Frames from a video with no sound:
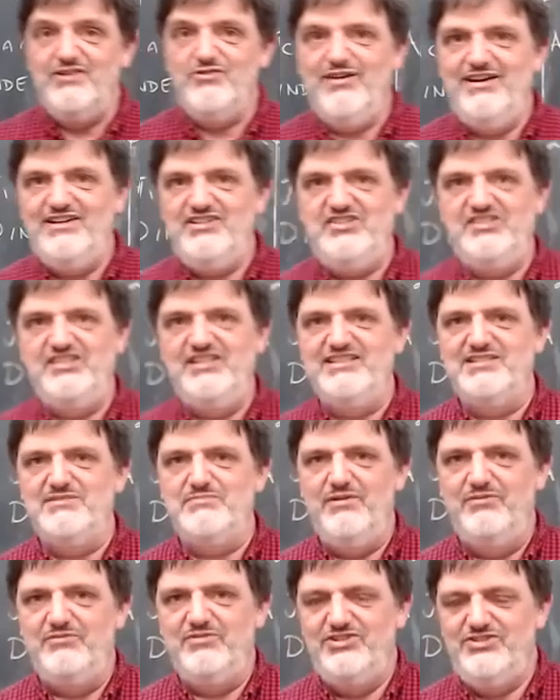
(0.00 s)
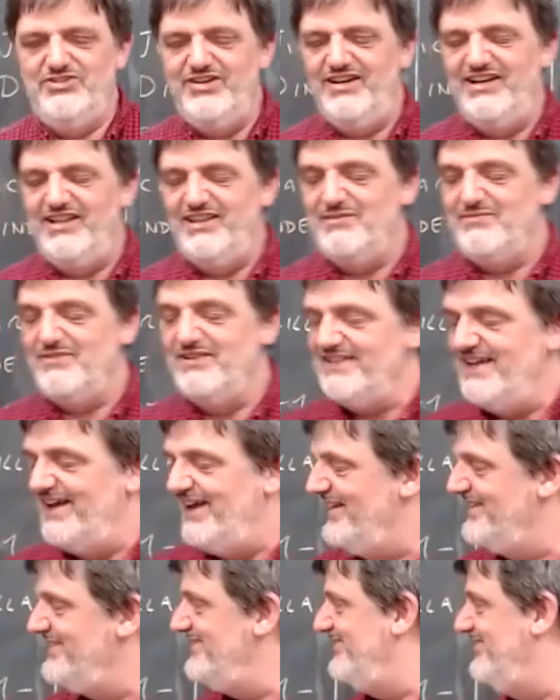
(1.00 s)
be questions, but we're treating them as
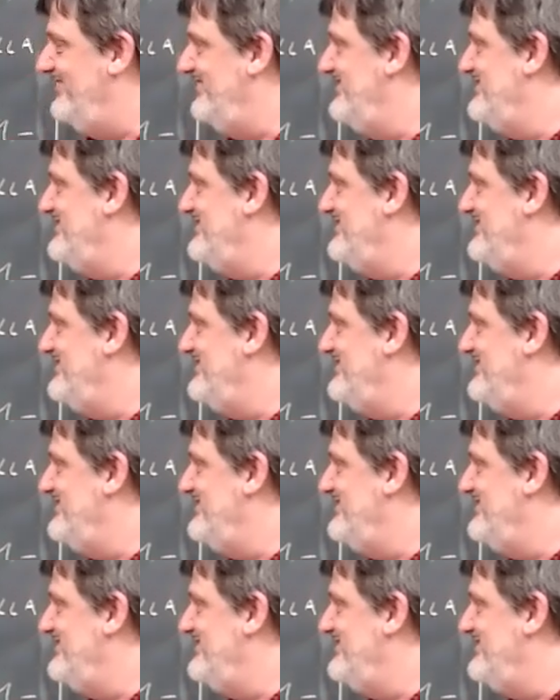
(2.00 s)
answers,